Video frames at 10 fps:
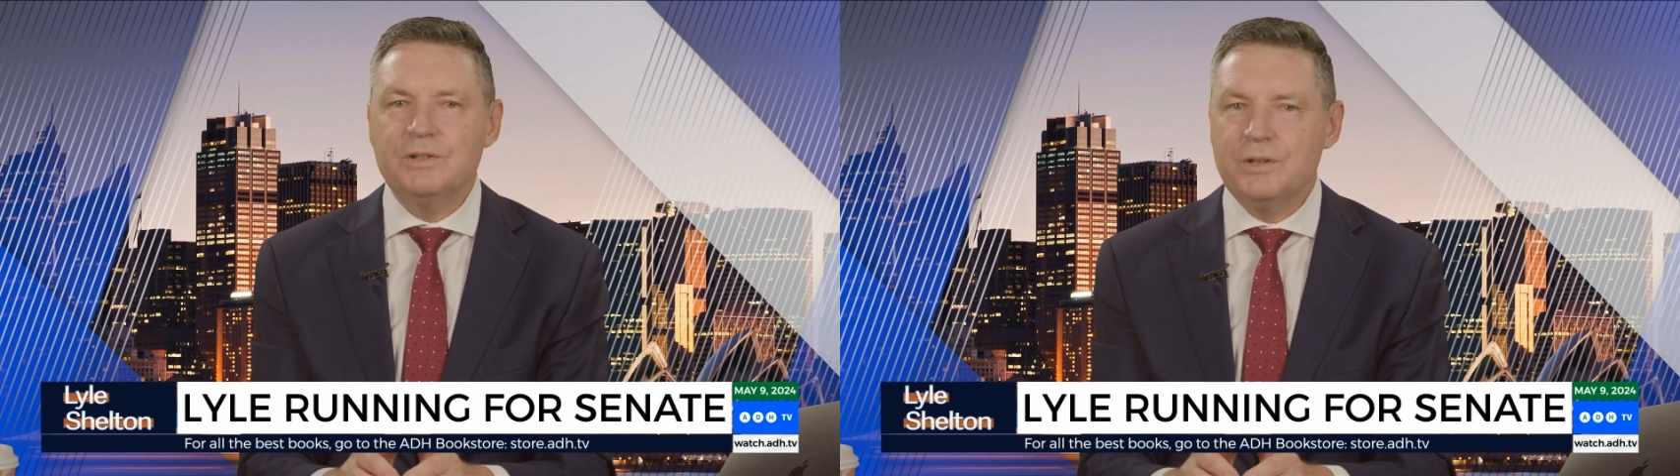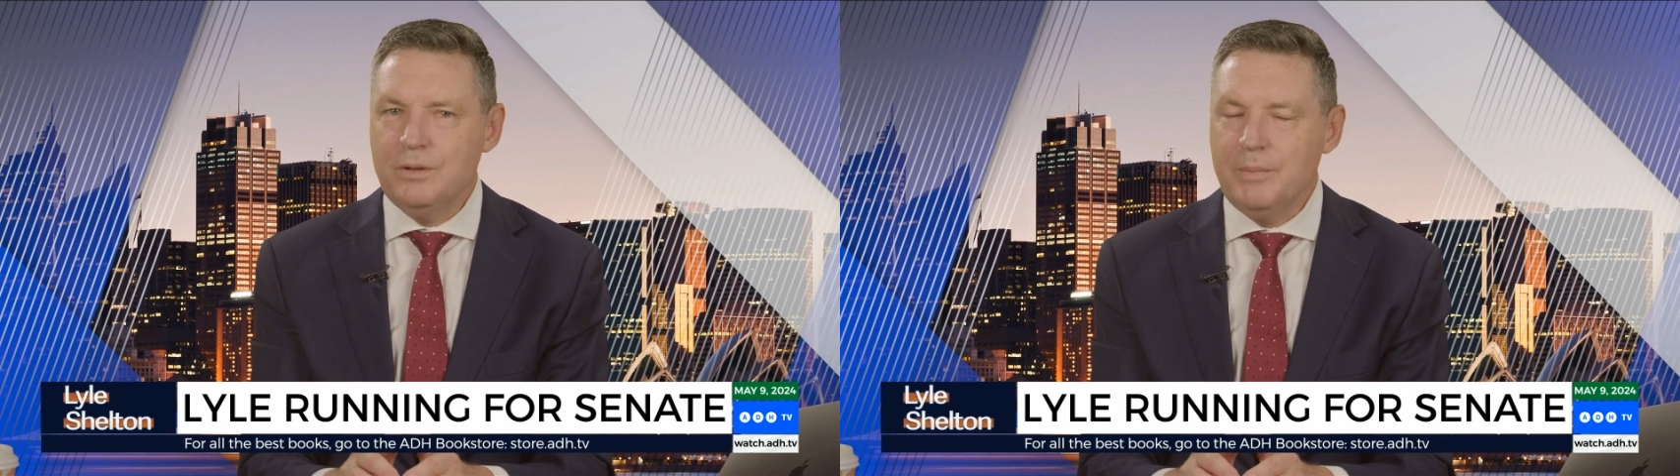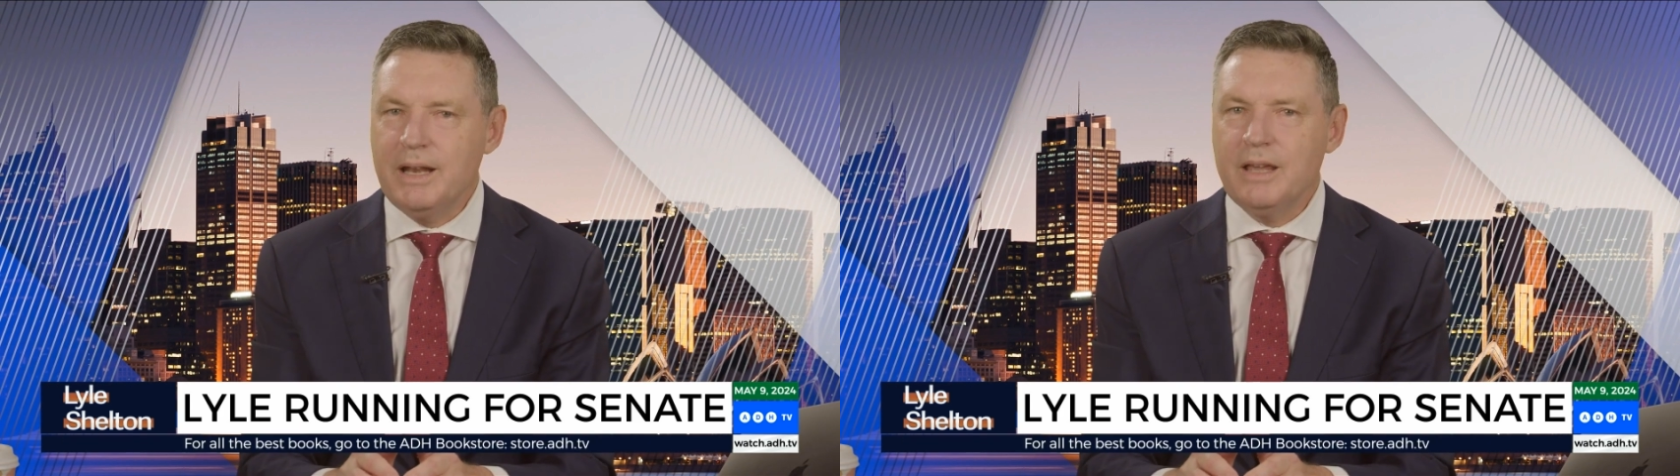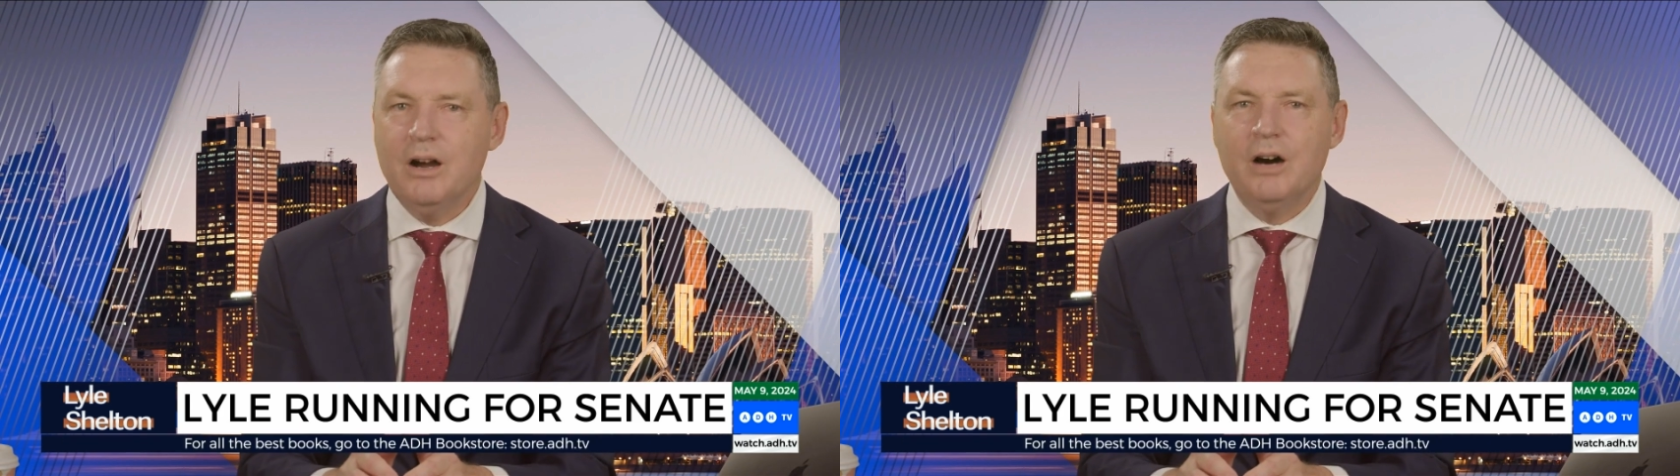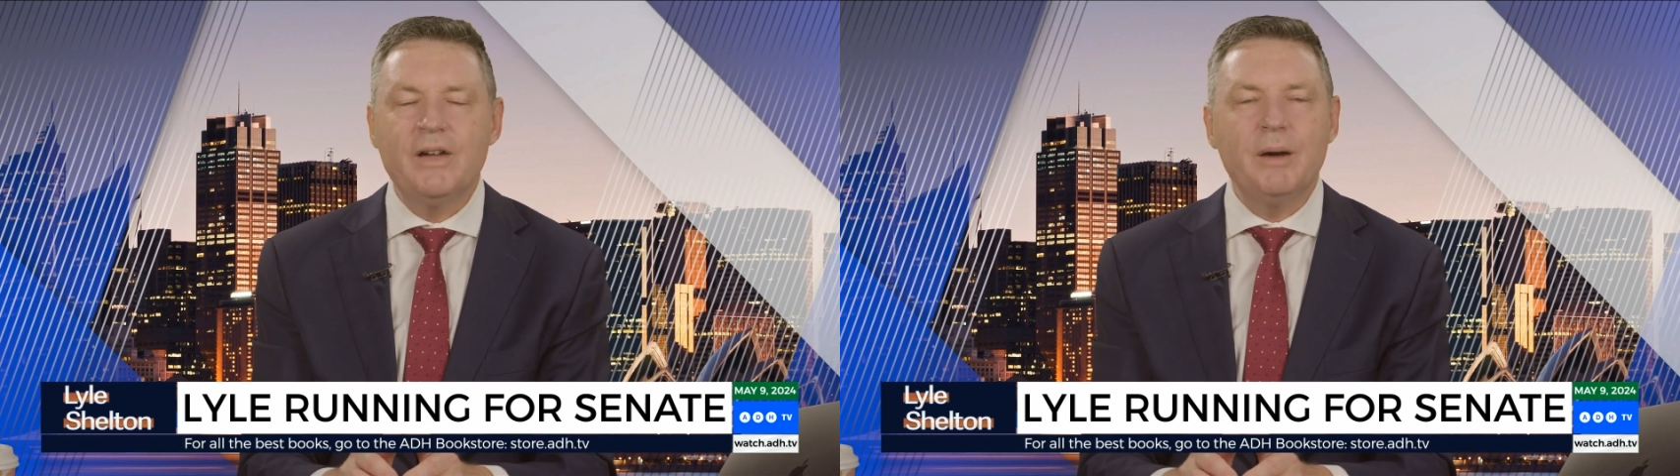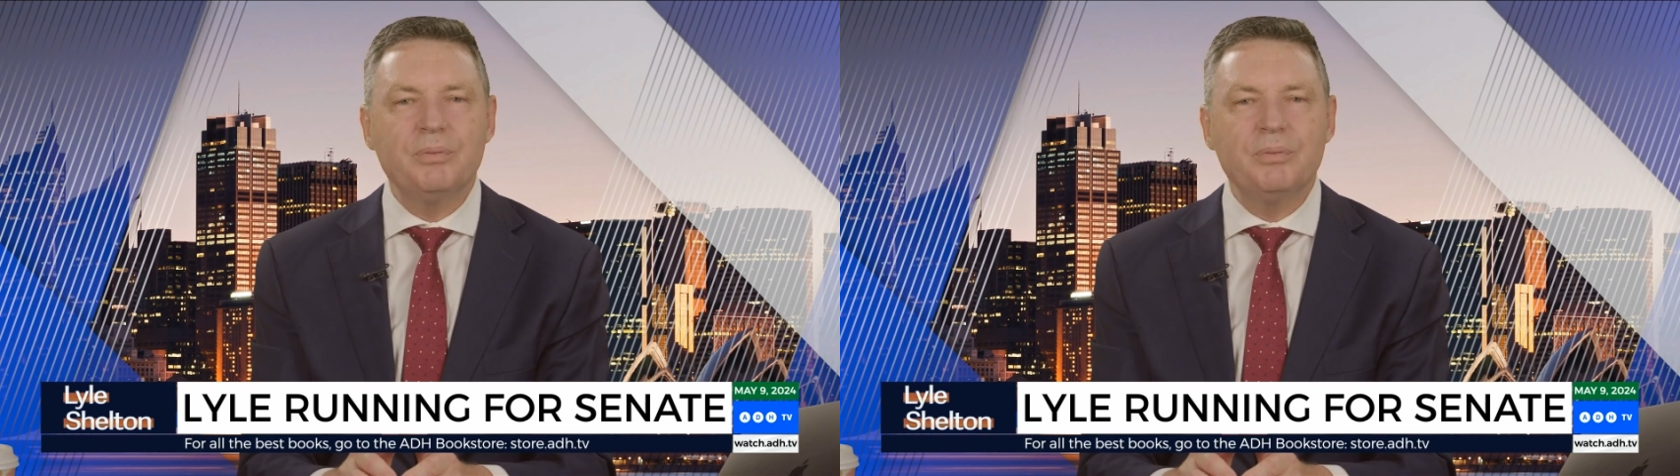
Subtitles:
too many of our